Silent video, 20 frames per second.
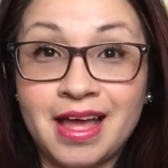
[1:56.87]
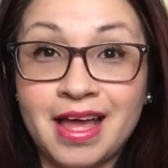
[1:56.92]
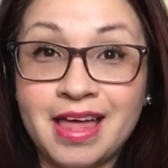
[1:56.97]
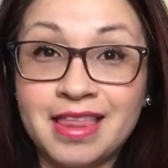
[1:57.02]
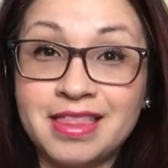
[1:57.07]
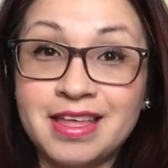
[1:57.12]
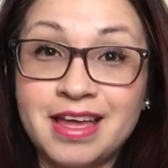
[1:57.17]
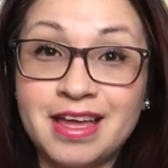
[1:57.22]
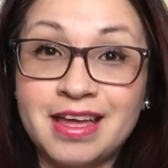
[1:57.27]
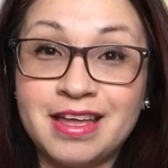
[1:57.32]

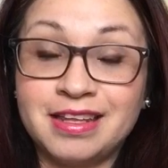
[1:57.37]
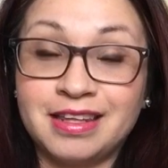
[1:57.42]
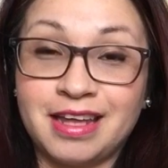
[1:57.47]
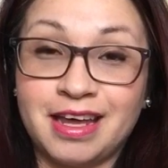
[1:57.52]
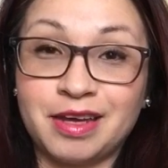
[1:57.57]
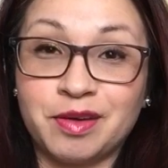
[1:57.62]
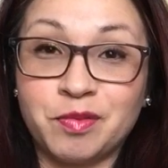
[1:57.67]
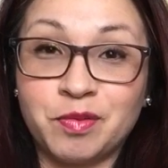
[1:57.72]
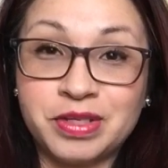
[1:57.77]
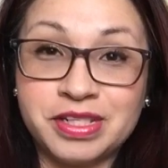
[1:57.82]
and then
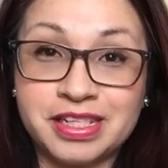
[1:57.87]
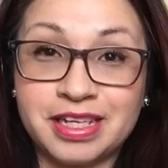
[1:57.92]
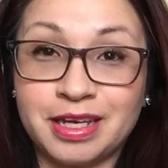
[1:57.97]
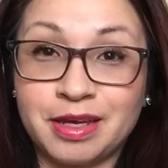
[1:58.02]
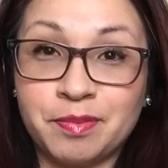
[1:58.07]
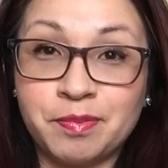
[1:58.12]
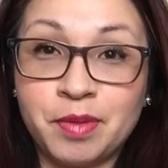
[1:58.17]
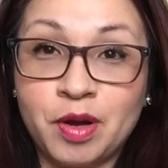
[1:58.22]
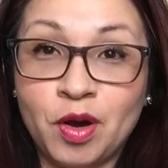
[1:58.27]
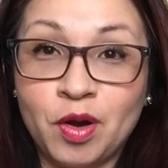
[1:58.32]
like once I
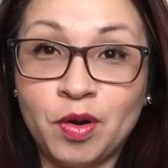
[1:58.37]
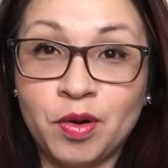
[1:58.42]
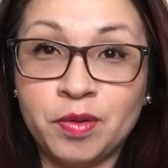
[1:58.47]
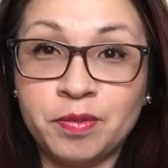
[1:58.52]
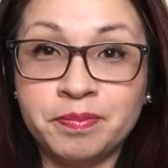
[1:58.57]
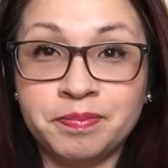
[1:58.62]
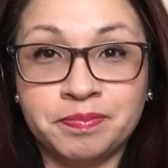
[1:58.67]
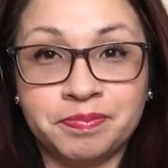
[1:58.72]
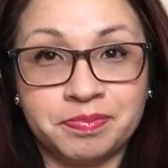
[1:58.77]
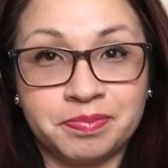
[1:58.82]
come
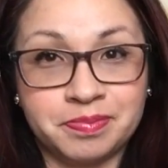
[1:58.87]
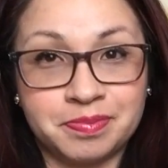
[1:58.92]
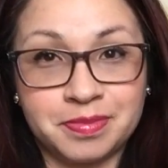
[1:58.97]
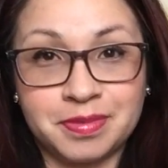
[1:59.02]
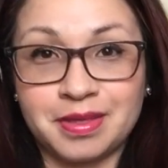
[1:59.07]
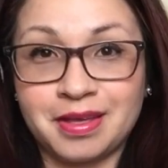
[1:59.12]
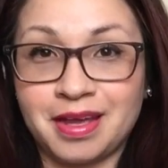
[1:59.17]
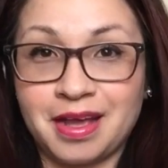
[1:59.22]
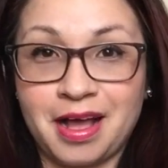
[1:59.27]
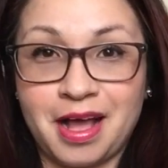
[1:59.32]
home,
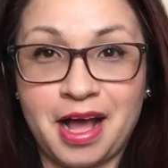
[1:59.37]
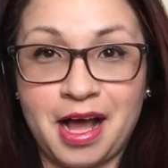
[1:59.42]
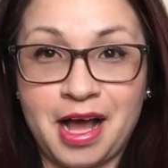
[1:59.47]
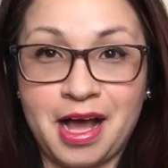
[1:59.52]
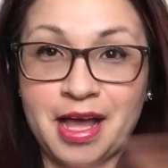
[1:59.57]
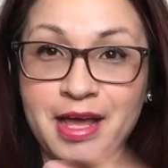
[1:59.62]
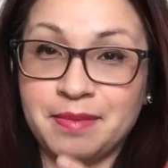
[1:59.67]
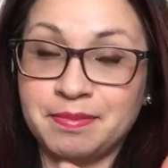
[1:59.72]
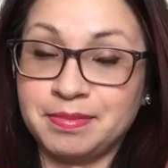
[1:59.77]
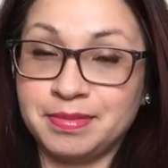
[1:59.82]

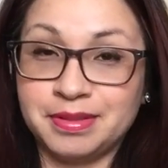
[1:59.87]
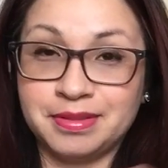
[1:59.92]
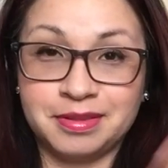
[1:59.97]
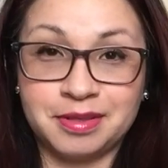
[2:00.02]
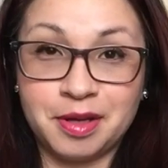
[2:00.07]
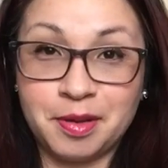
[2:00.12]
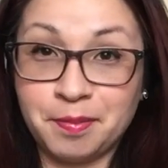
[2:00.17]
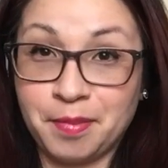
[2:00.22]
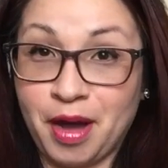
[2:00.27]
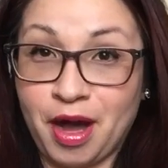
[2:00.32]
I'm
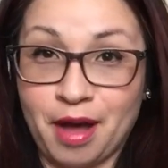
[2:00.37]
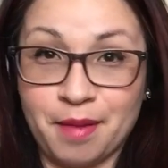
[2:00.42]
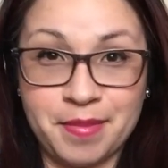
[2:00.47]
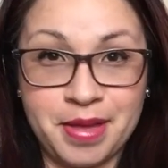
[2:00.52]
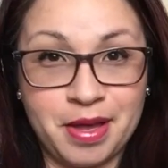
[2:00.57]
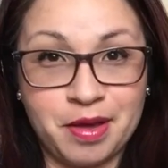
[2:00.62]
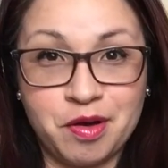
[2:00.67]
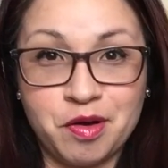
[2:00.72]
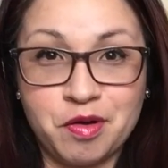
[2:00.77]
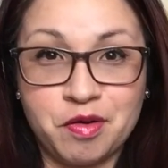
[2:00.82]
mom
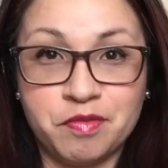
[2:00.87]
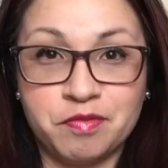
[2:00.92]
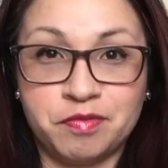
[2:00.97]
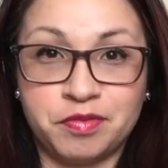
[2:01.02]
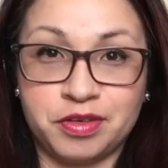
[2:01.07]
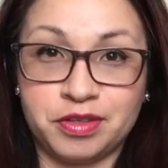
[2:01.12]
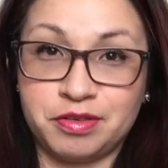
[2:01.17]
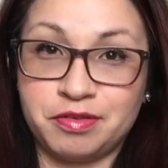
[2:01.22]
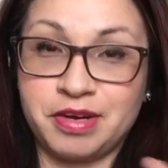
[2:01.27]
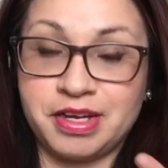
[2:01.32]
at home
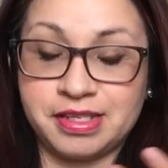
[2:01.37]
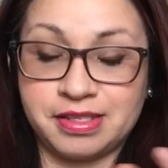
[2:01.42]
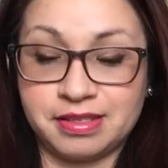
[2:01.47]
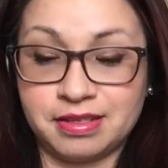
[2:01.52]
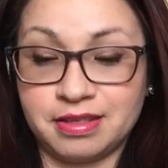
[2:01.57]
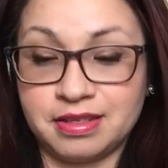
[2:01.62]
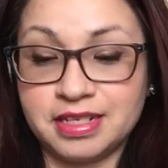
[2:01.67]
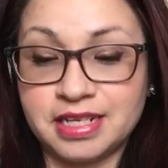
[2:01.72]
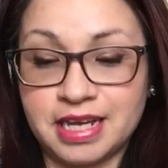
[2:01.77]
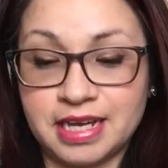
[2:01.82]
for the rest
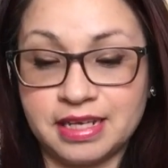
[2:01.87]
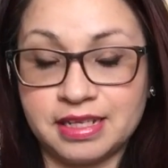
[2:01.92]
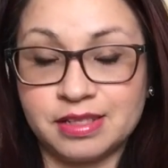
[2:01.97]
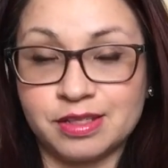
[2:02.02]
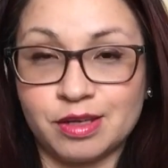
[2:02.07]
of the day.